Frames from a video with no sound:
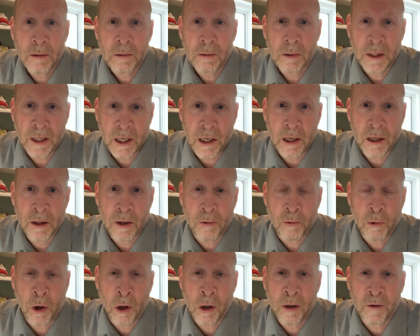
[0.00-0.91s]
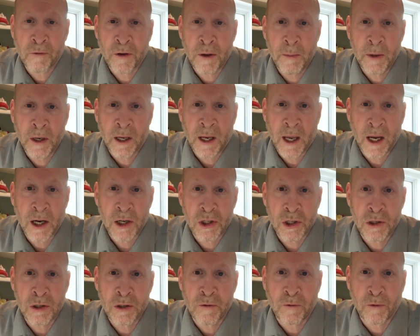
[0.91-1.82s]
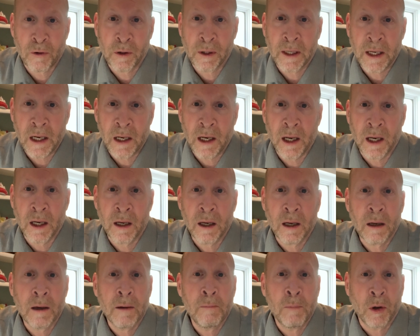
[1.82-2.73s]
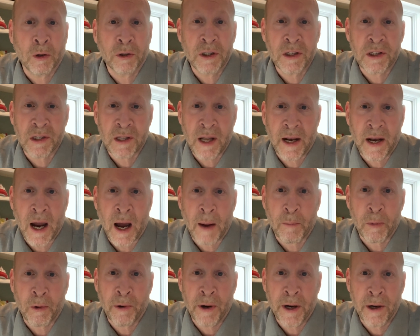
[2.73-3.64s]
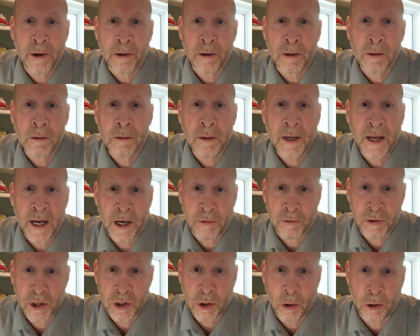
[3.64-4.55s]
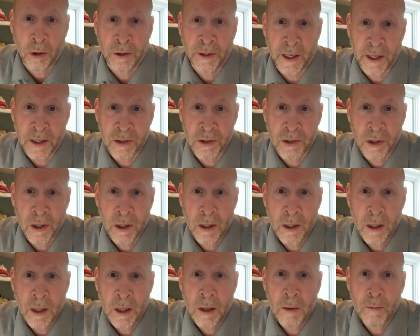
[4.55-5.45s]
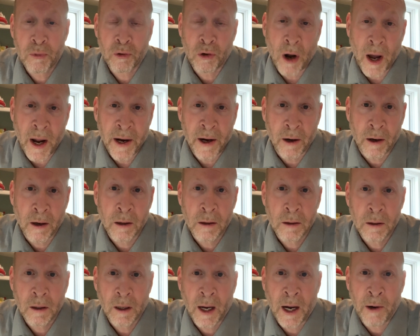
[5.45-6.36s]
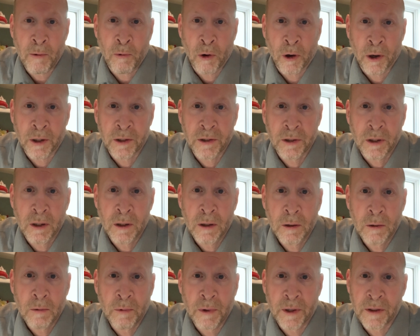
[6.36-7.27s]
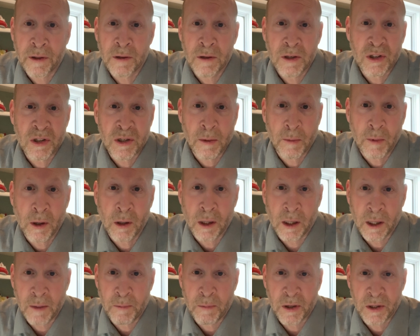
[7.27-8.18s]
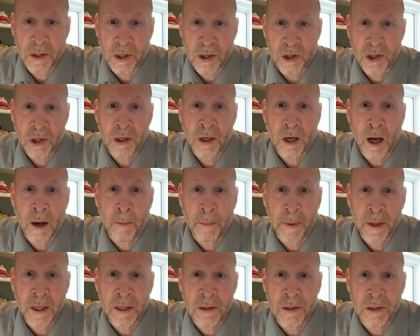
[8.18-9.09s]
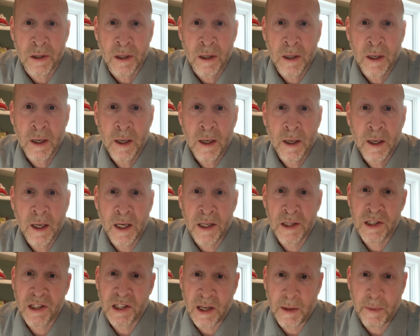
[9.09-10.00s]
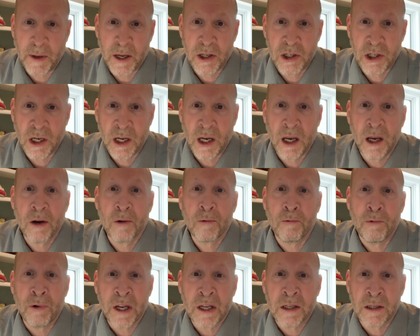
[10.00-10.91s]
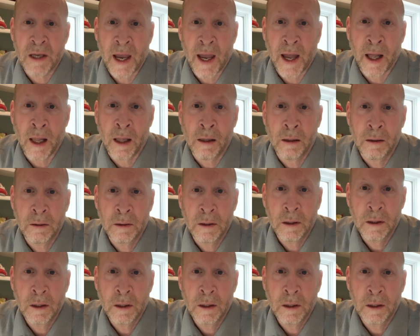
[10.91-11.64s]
leading the role of communications for leading multi-state operator Acreage Holdings. Prior, I worked with similarly positioned companies in CPG, retail,